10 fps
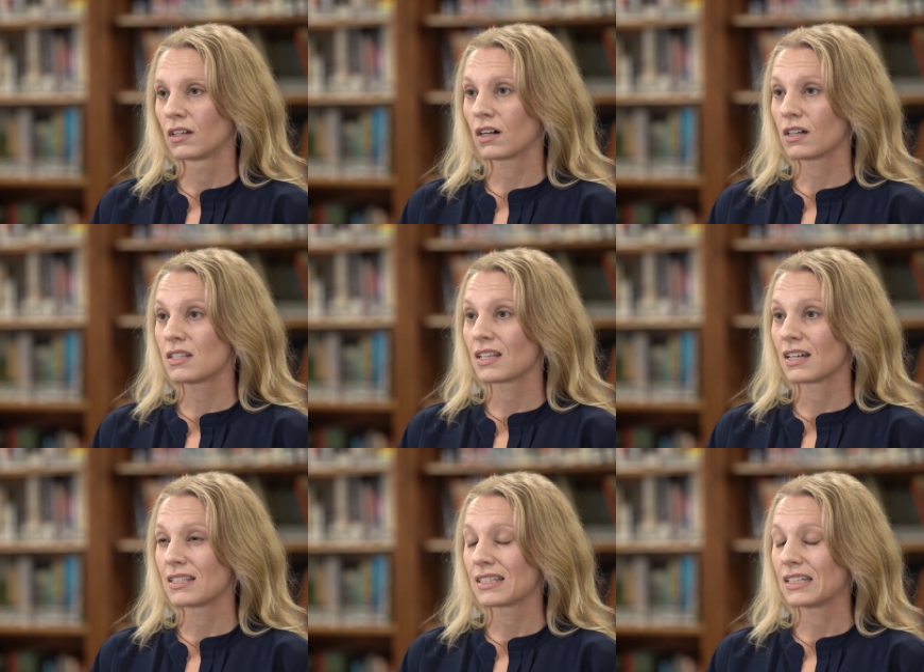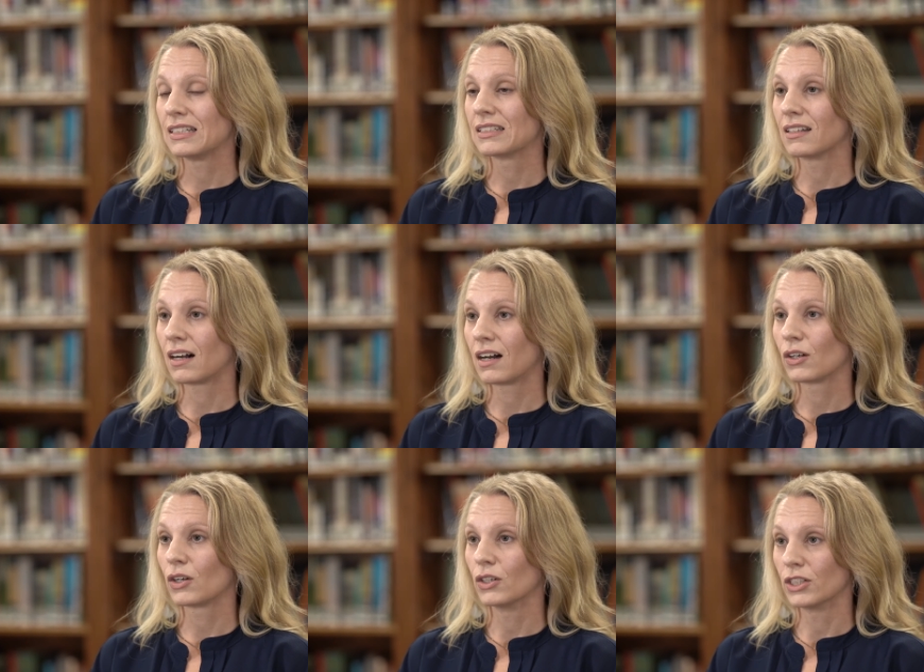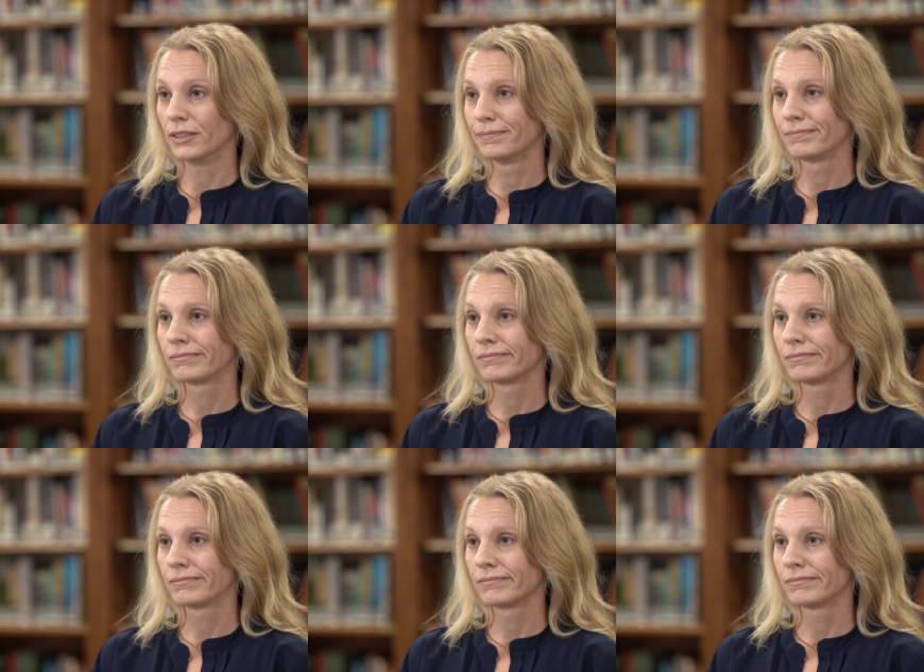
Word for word: God says it is not good.